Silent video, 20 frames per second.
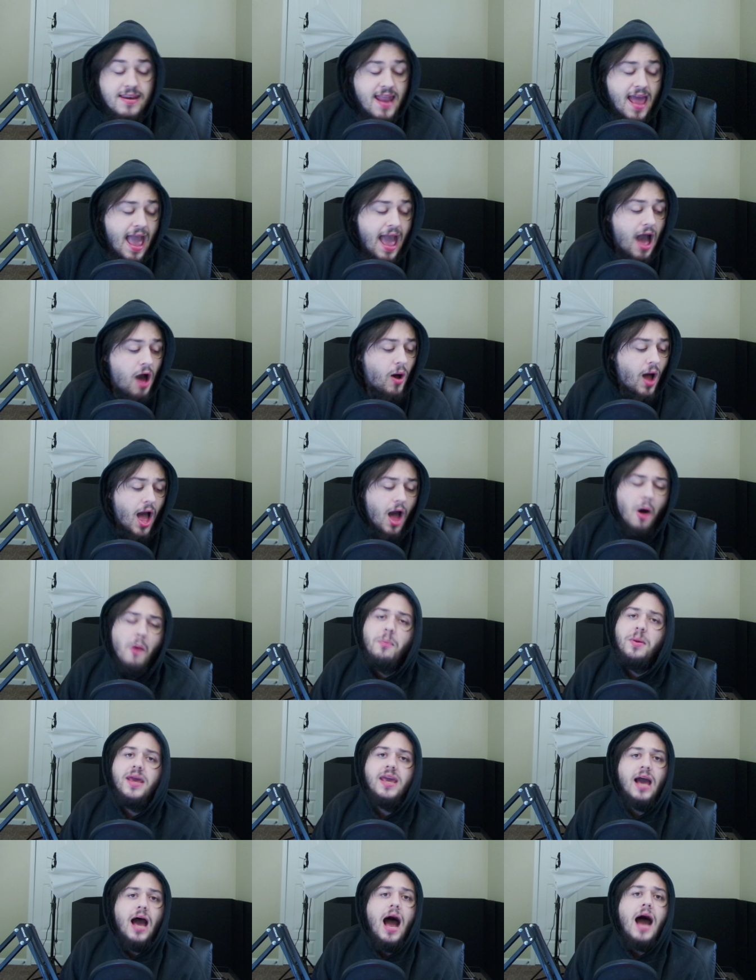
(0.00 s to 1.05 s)
Now, I'll
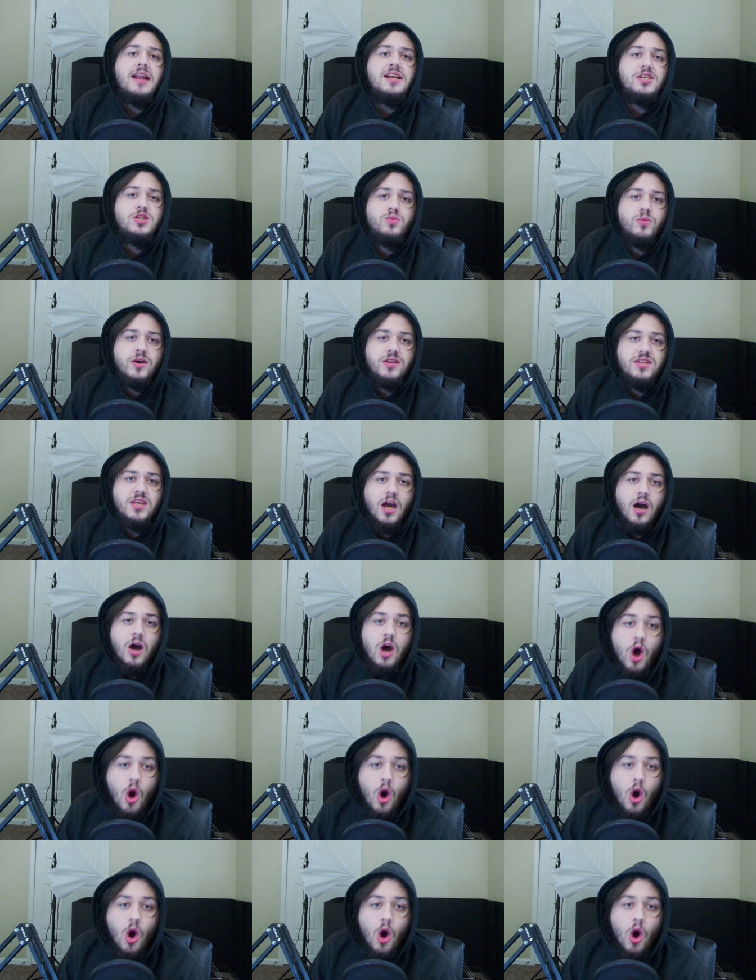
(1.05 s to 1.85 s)
be honest with you.